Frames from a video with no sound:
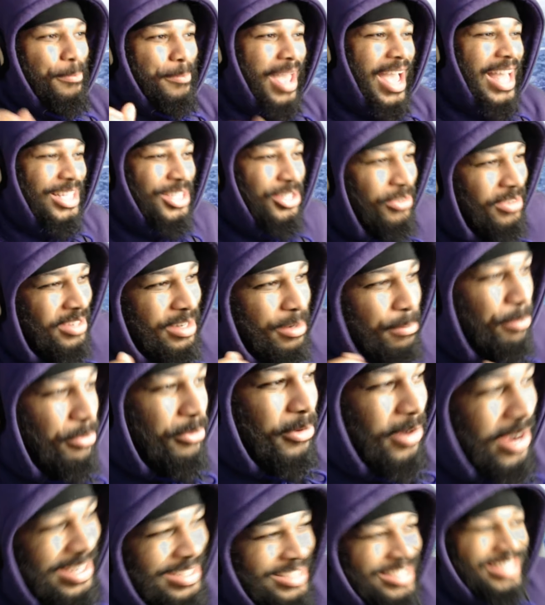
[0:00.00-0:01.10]
Master and
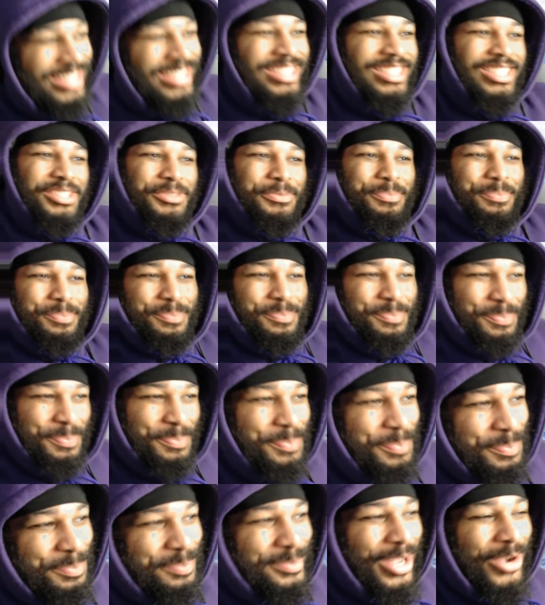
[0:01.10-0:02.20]
Apprentice.
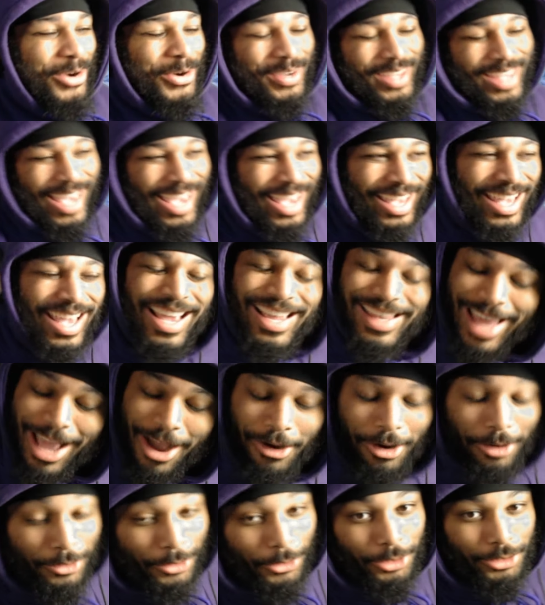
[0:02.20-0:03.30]
Mmm, okay.
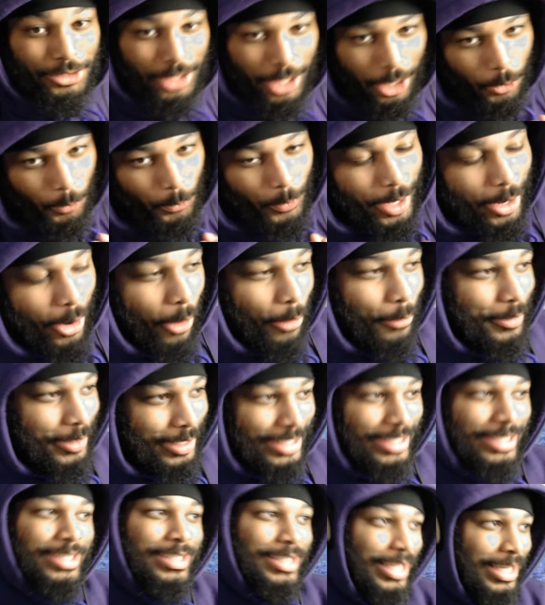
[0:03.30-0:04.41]
Now, of course, we
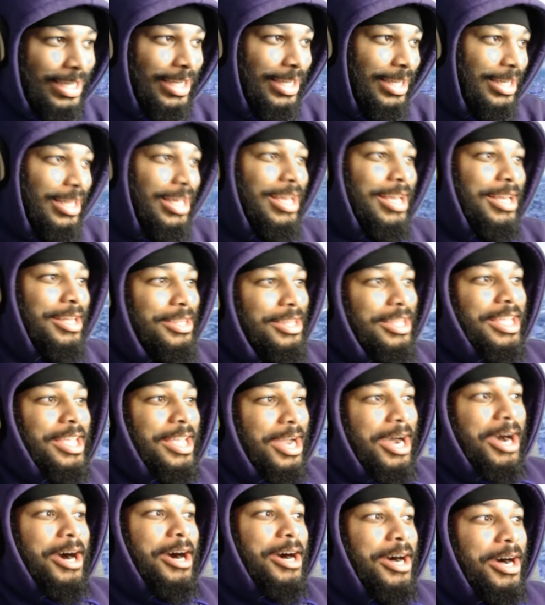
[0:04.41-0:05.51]
already seen the
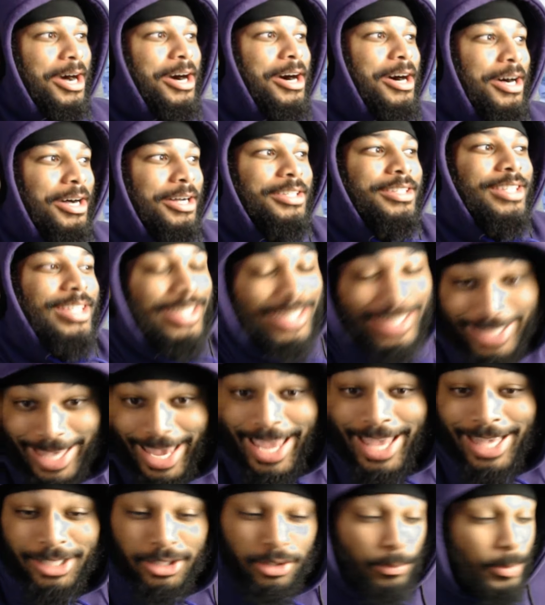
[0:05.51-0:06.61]
uh, uh, uh, the
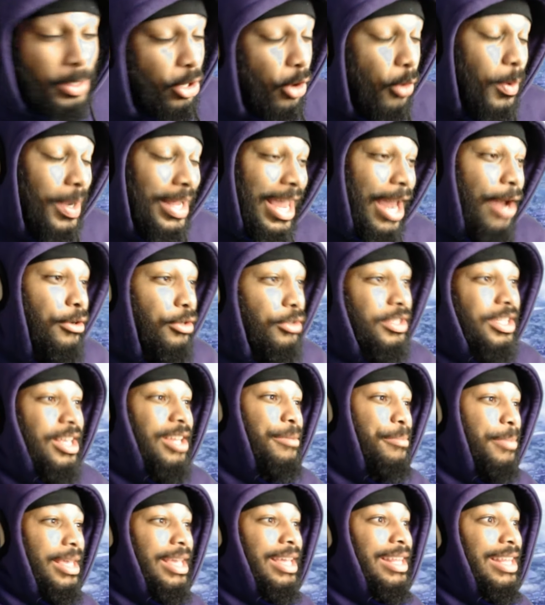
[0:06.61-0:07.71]
scan, so we know what character is going
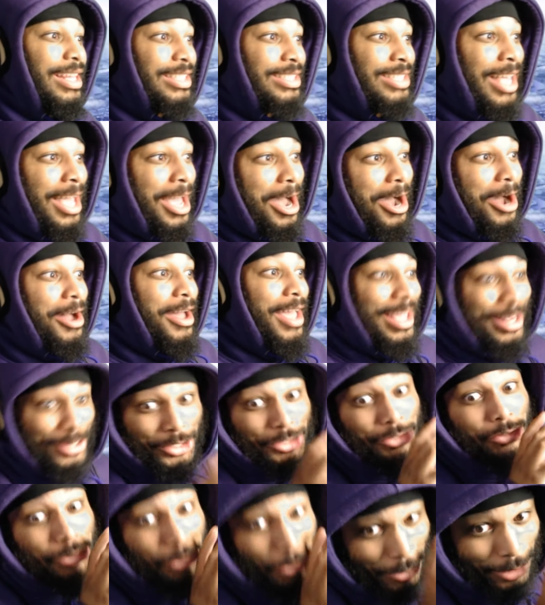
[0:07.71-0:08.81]
to be in this, uh, and a
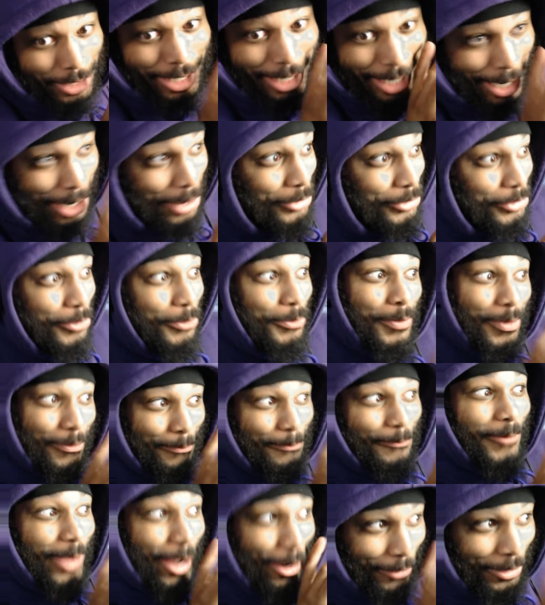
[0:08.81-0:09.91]
certain character
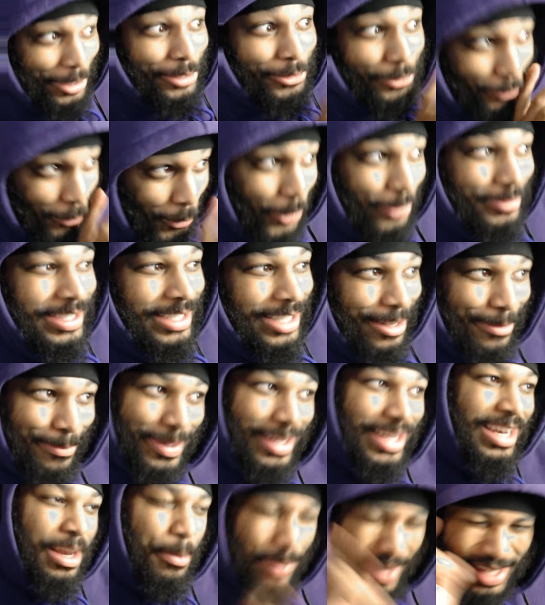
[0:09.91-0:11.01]
with various forms is going to
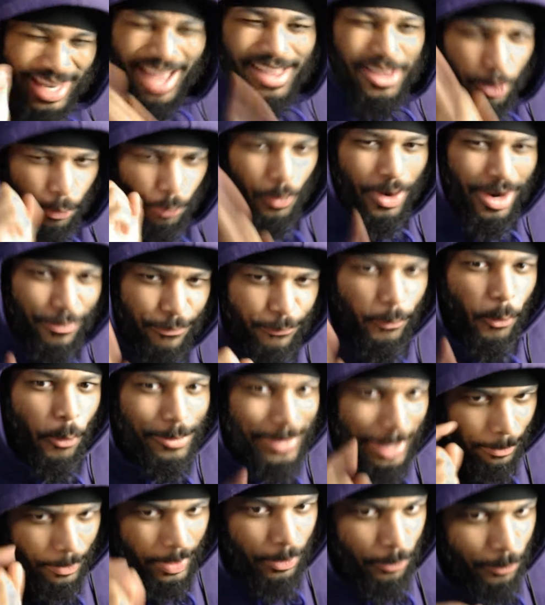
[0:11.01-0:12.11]
be in it, but not the one form
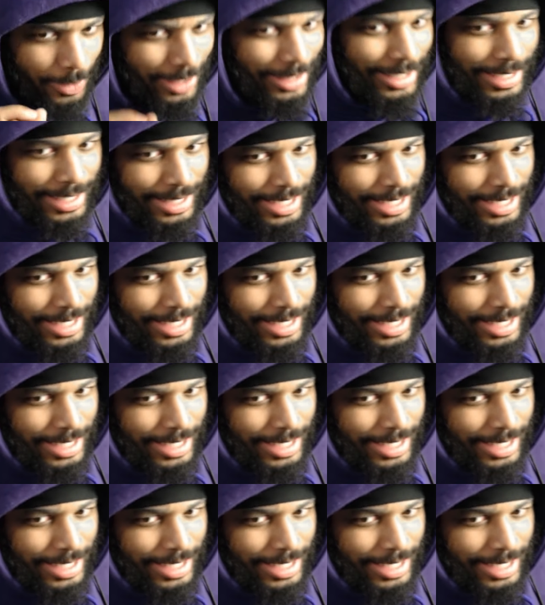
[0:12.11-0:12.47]
that we really